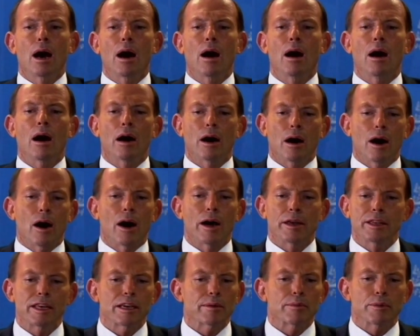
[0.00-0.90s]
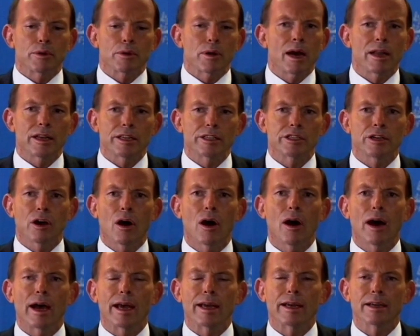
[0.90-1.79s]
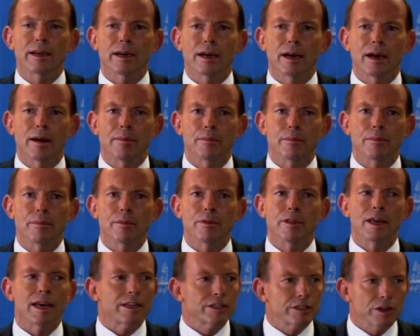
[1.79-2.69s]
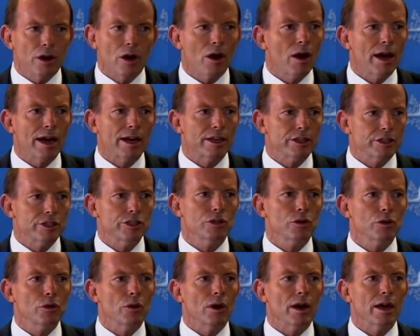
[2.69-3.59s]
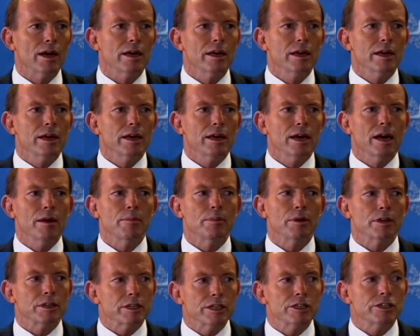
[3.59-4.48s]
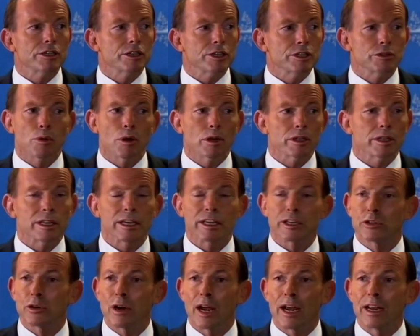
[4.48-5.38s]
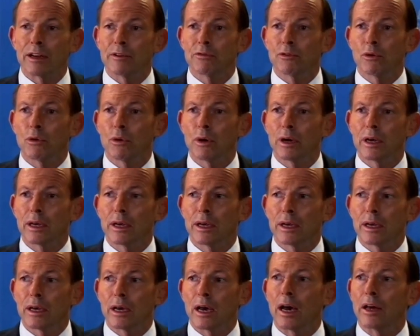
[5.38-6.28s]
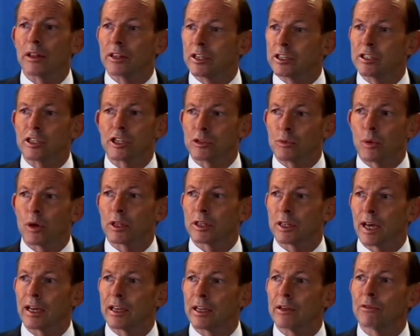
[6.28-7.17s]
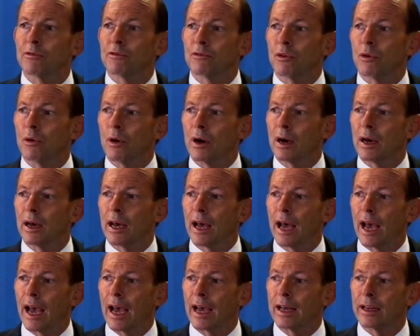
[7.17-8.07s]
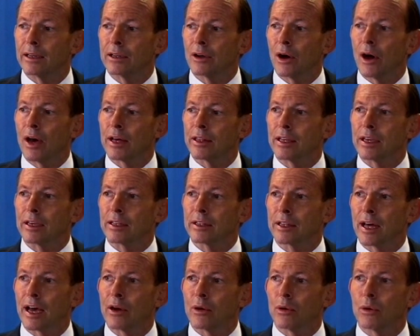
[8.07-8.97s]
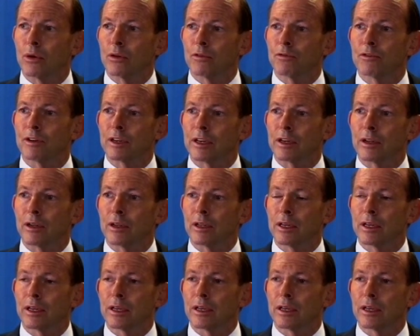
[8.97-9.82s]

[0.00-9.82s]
I think morale is high. They're tired, sure. But this is what they're trained for, this is what they live for, and I think they all feel